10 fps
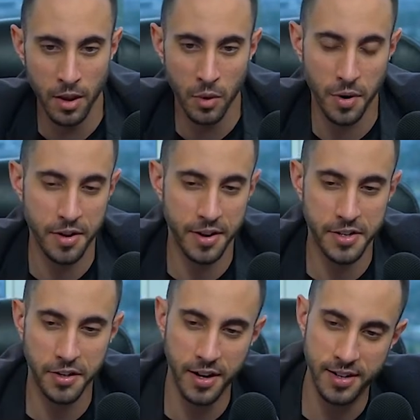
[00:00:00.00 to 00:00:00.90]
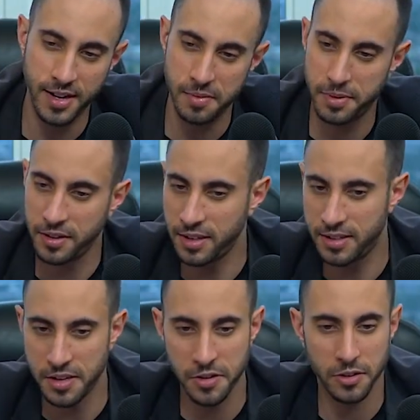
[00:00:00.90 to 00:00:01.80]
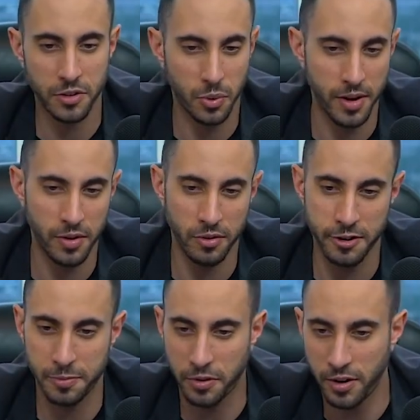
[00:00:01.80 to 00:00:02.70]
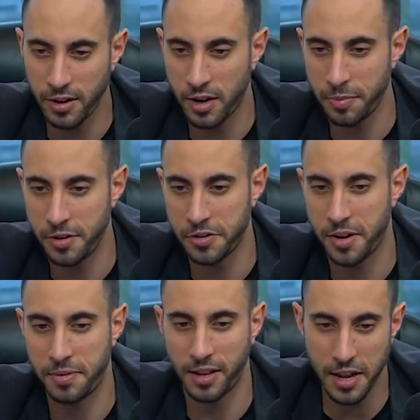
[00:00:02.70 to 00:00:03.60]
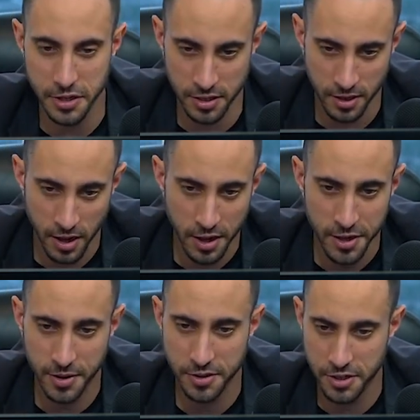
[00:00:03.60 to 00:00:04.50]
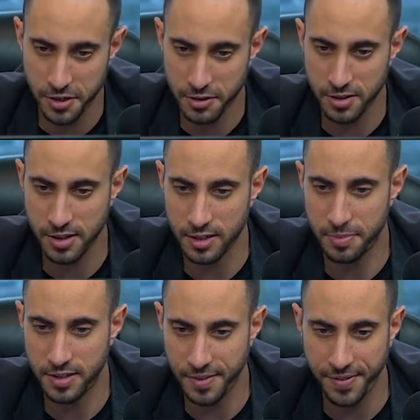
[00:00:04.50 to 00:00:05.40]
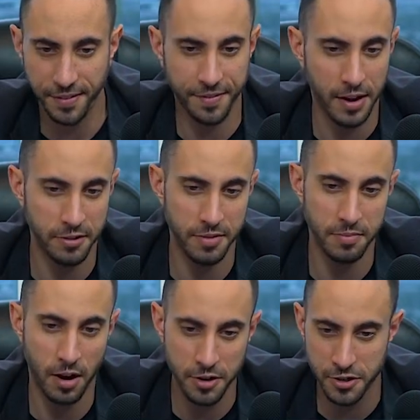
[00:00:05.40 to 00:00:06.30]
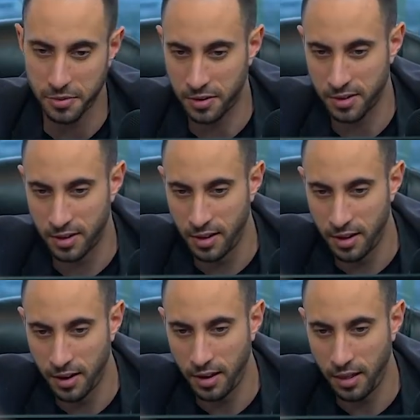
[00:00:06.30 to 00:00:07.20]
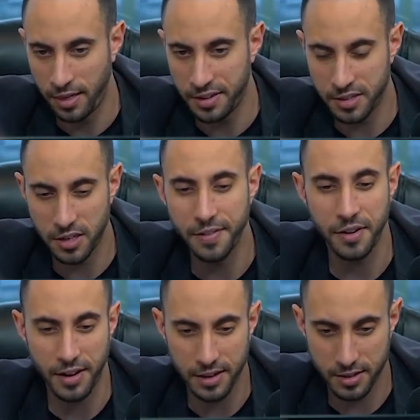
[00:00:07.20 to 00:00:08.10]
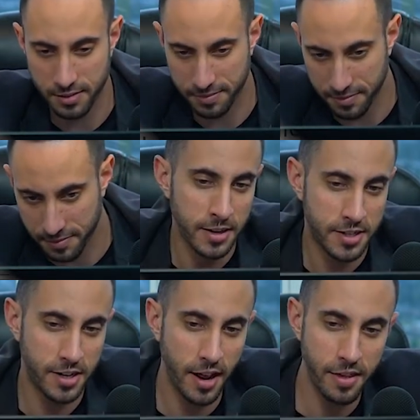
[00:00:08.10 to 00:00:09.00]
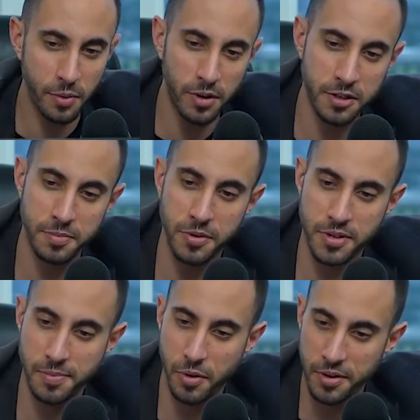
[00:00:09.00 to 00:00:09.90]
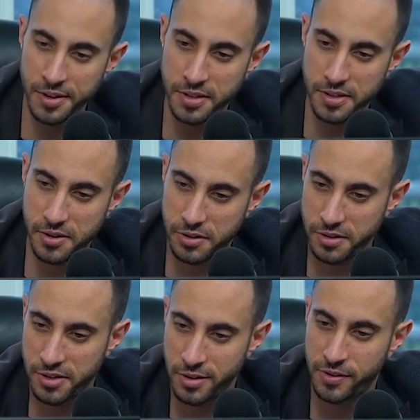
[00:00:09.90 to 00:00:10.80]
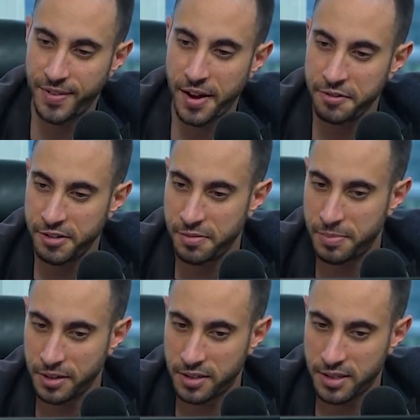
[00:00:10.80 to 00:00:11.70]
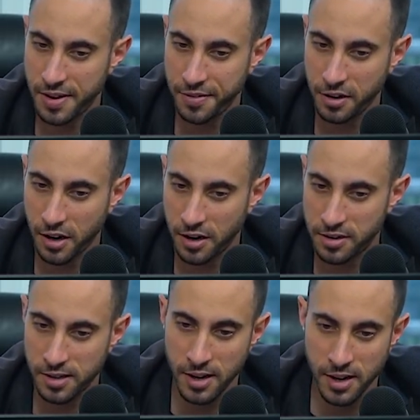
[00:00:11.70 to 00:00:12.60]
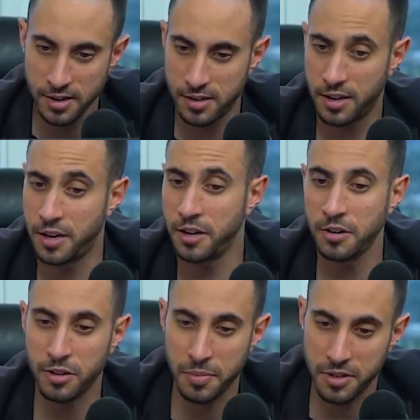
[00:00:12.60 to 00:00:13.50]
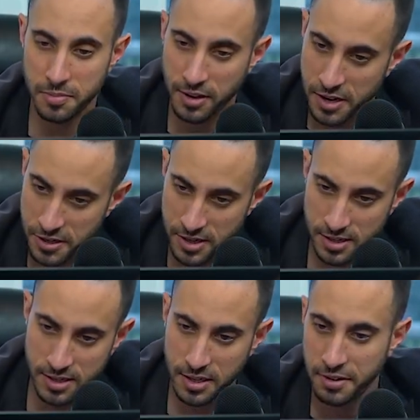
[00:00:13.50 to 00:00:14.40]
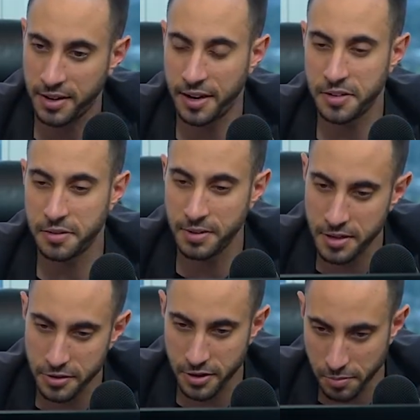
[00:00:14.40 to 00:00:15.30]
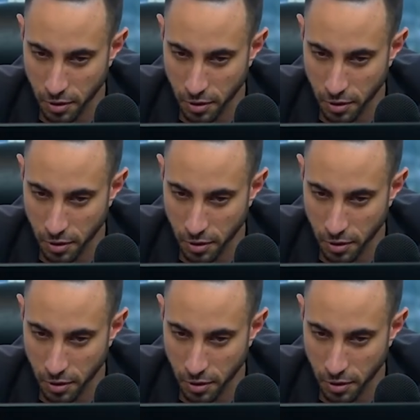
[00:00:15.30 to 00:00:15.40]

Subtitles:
Whether integrating data, building a digital twin, or deploying an operational application, you can choose the specific Foundry modules that serve your needs. Today, the world's most important institutions use Foundry to build safer cars, secure global supply chains, accelerate cancer research, and